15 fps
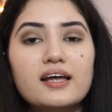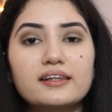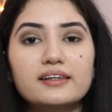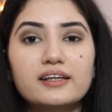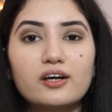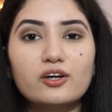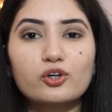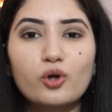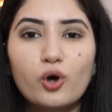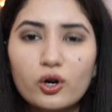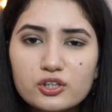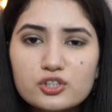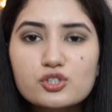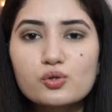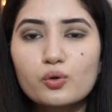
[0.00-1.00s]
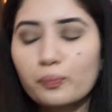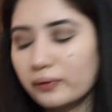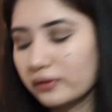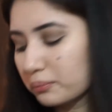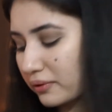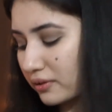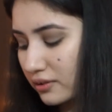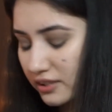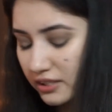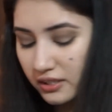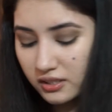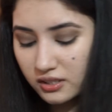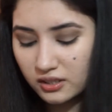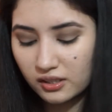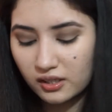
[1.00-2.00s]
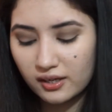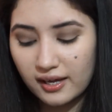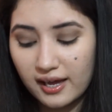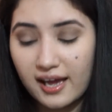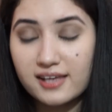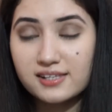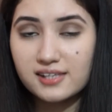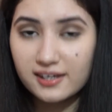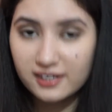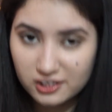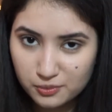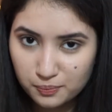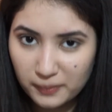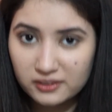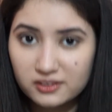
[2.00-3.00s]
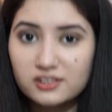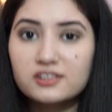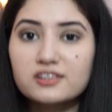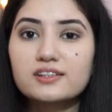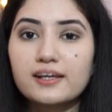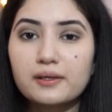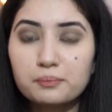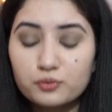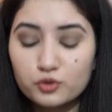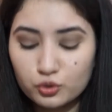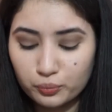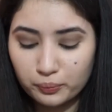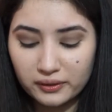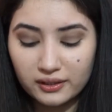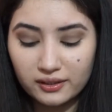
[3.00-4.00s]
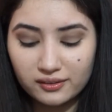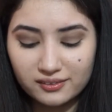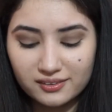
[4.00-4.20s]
they are not so pigmented as I expected them to be.